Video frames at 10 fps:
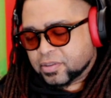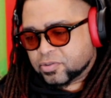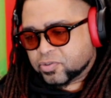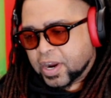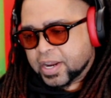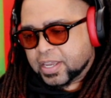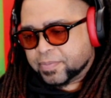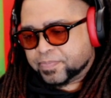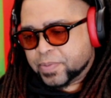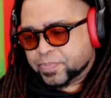trying to
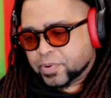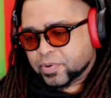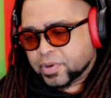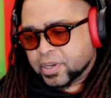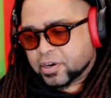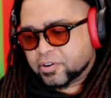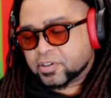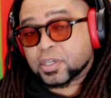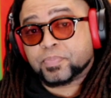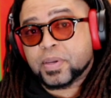get people,
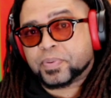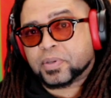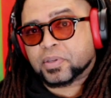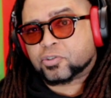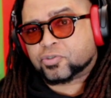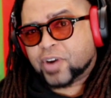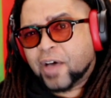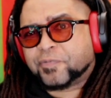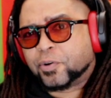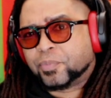encouraging people to
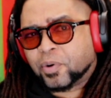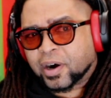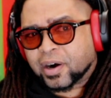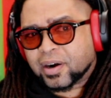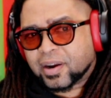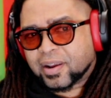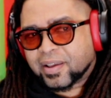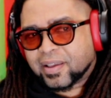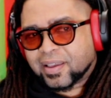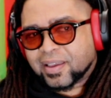travel more,
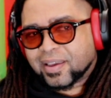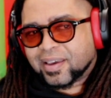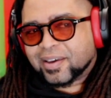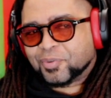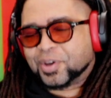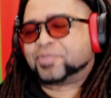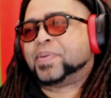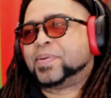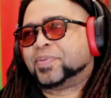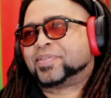which
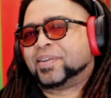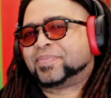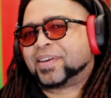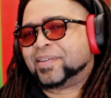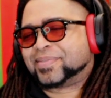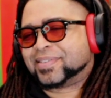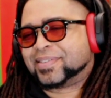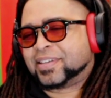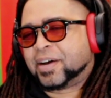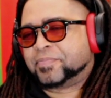people sometimes
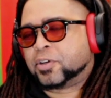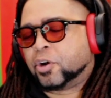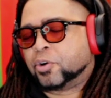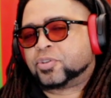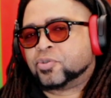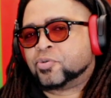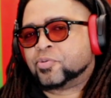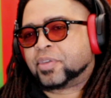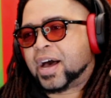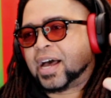dubbed Go To
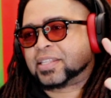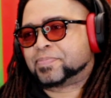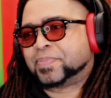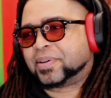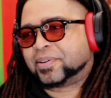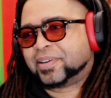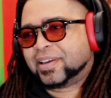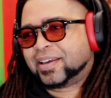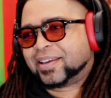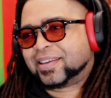The Hospital.
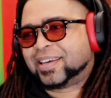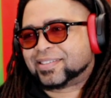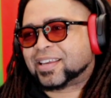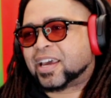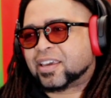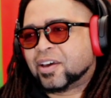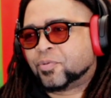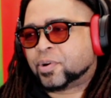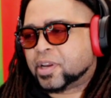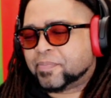It's like,
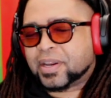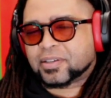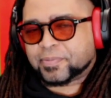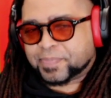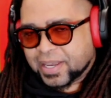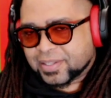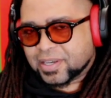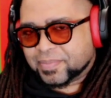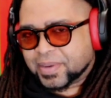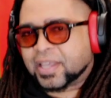we're in the middle of a
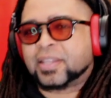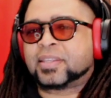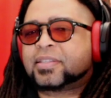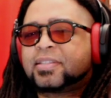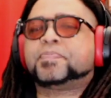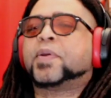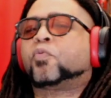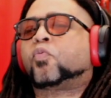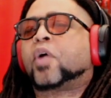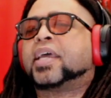pandemic, and this has
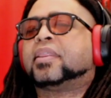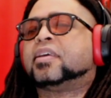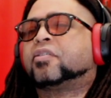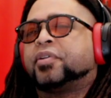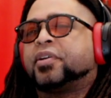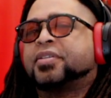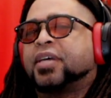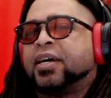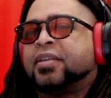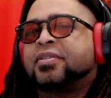been widely
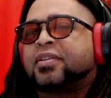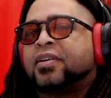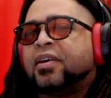criticized